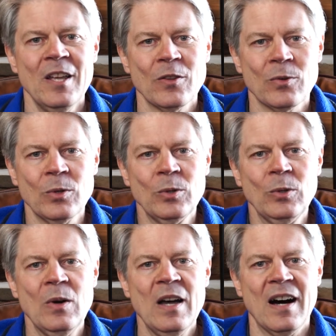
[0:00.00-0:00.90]

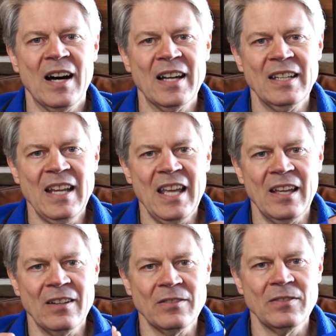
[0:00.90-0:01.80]
through on a day
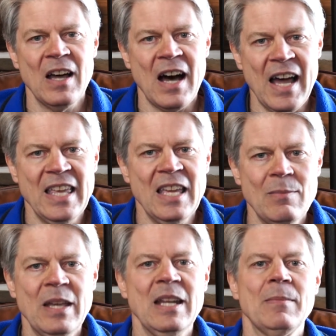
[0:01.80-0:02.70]
of hiking
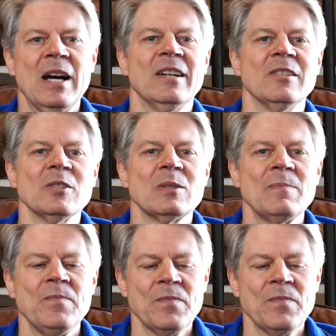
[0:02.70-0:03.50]
many miles.